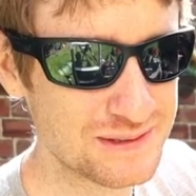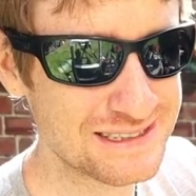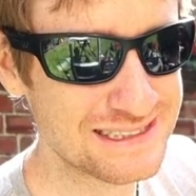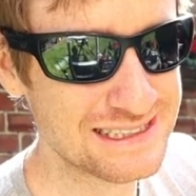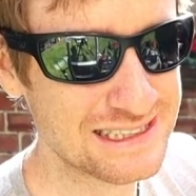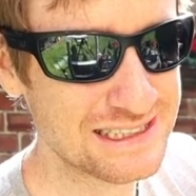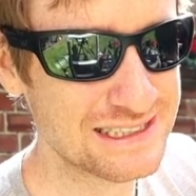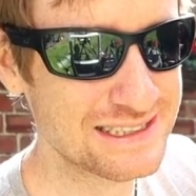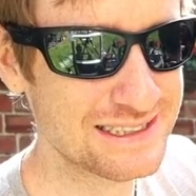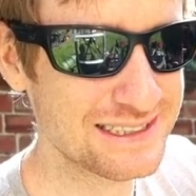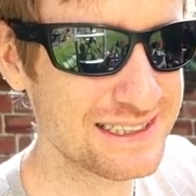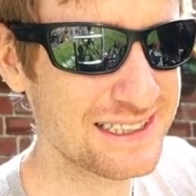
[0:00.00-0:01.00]

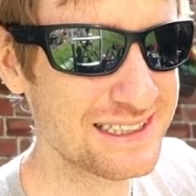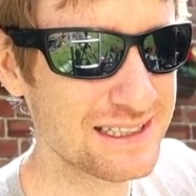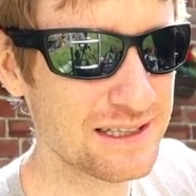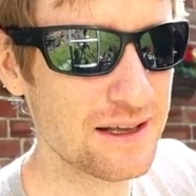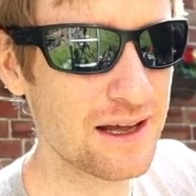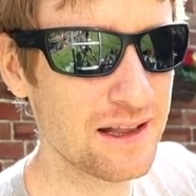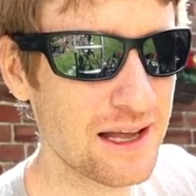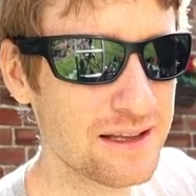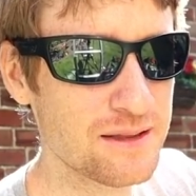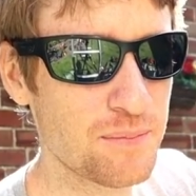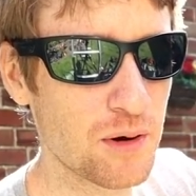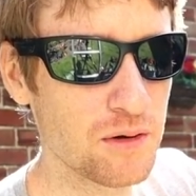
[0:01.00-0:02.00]
I
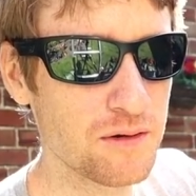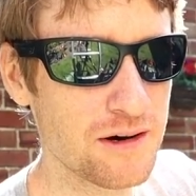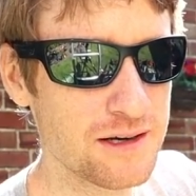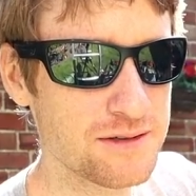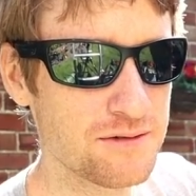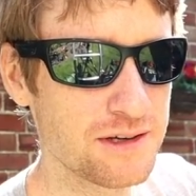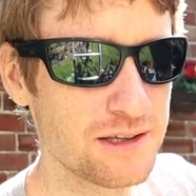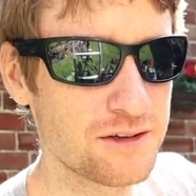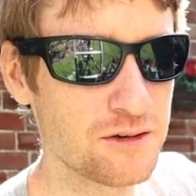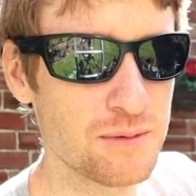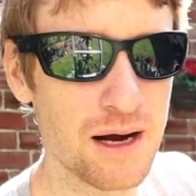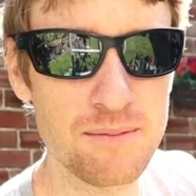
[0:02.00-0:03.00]
like the polarizer, I really
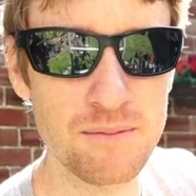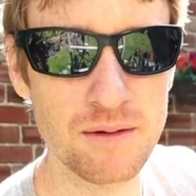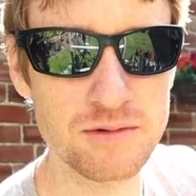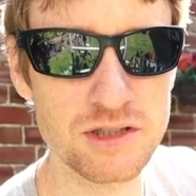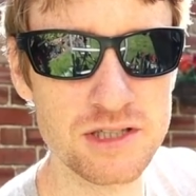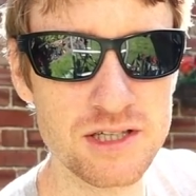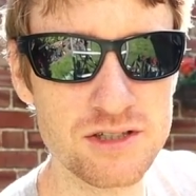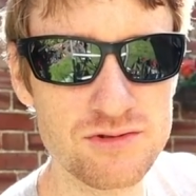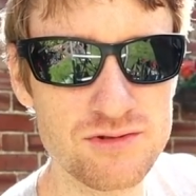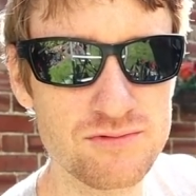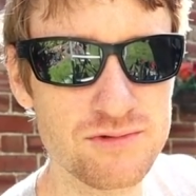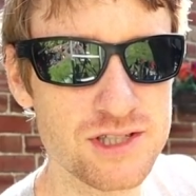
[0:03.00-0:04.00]
do, but I'm just going to
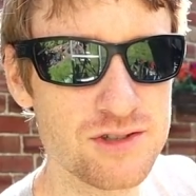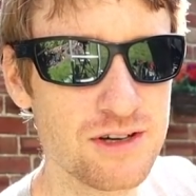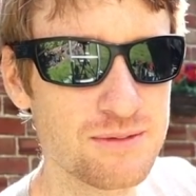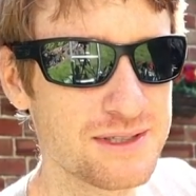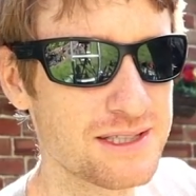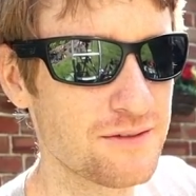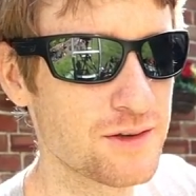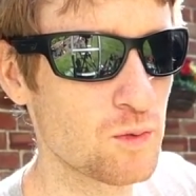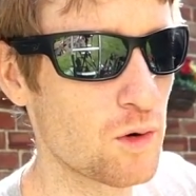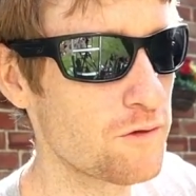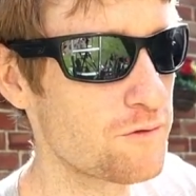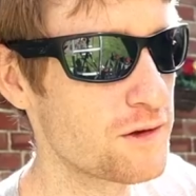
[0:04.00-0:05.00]
restrict myself to
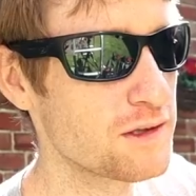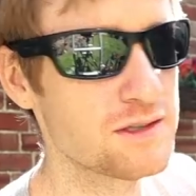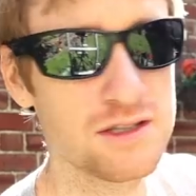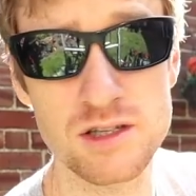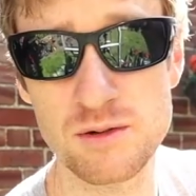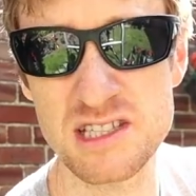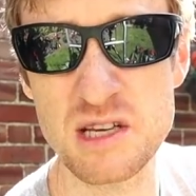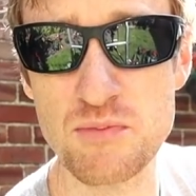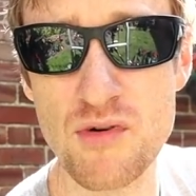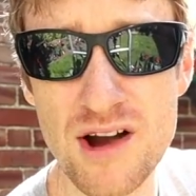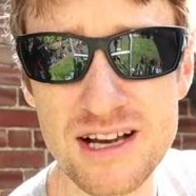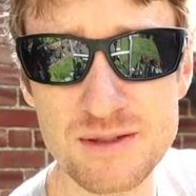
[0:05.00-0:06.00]
one filter. So I
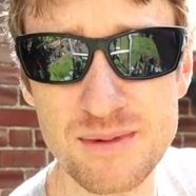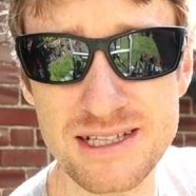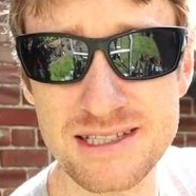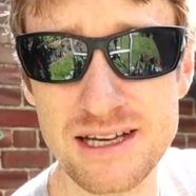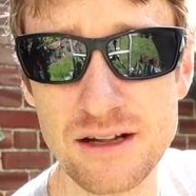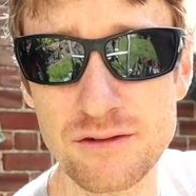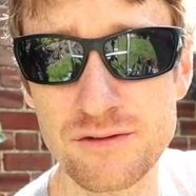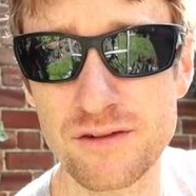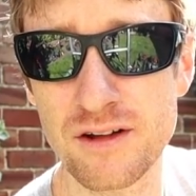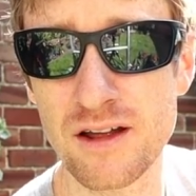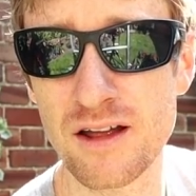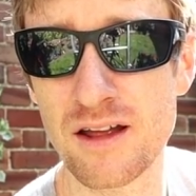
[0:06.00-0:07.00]
surprised myself